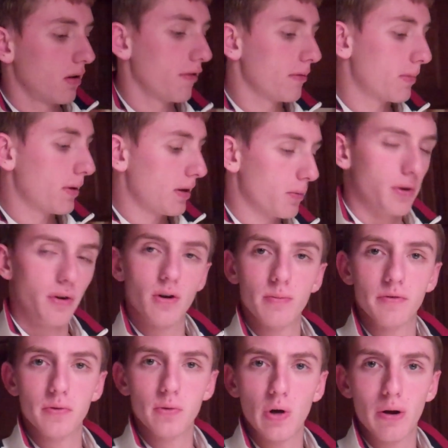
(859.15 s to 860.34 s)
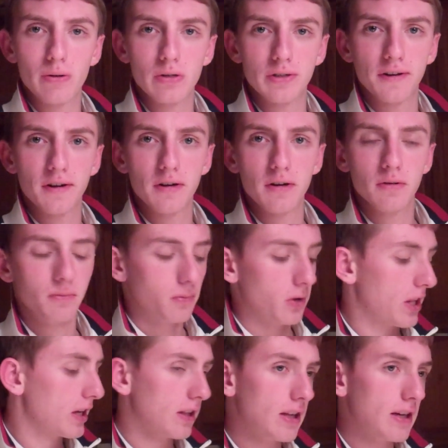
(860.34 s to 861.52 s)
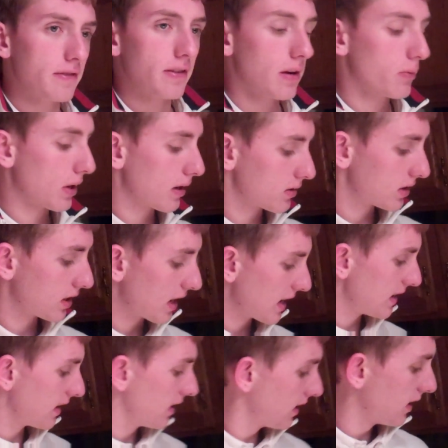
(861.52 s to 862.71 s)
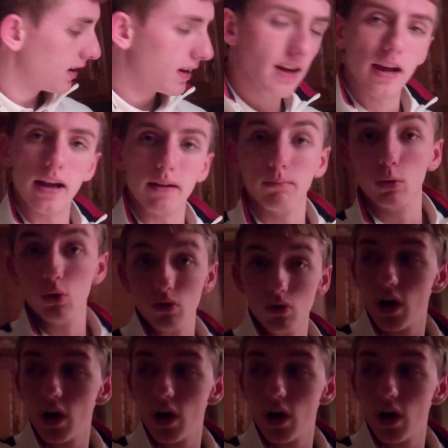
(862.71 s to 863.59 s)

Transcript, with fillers: Everybody went home a few hours ago. When they left, I went outside and blew the